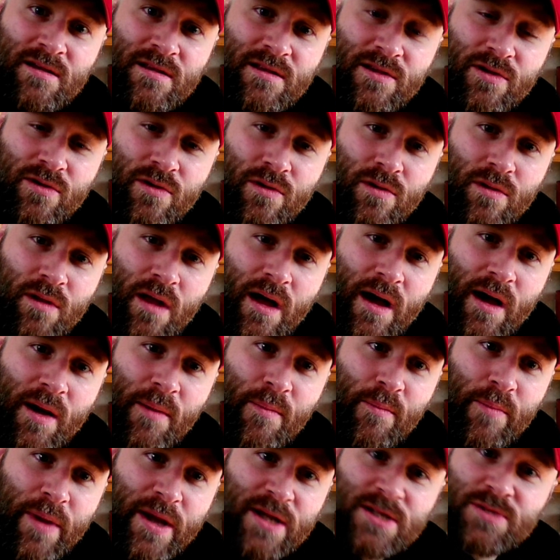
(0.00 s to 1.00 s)
little
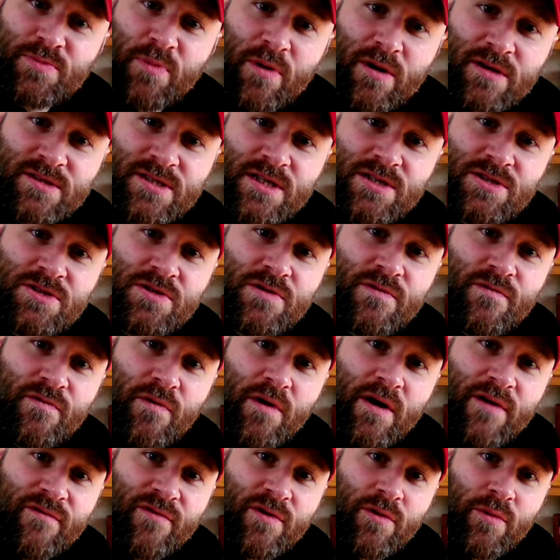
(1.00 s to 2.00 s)
benchmarks I shoot
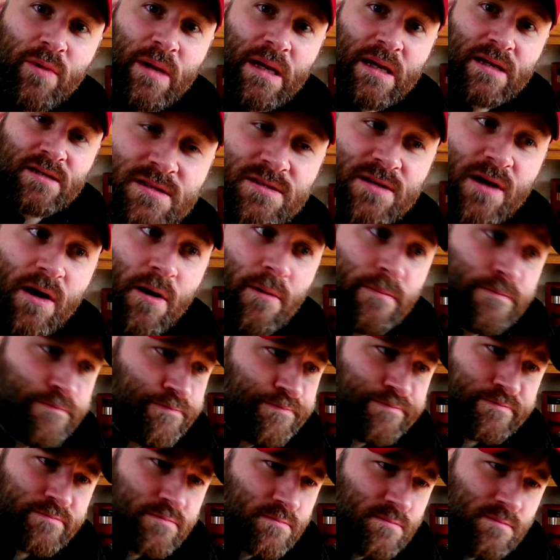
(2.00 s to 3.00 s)
for every week. So
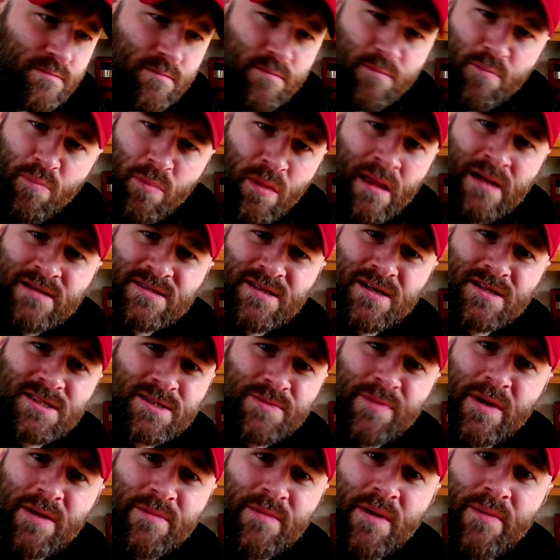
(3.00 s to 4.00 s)
as long as
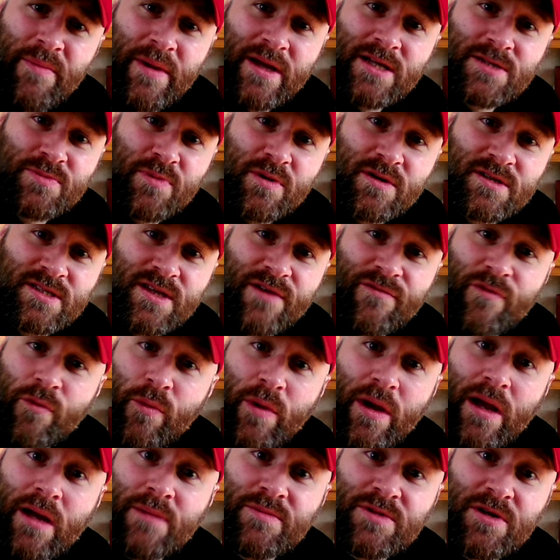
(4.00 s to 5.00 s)
I'm hitting my benchmarks every
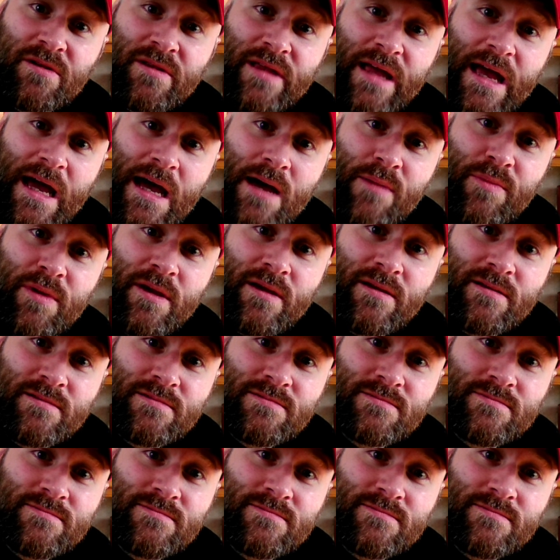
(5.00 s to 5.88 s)
week, I'm totally happy.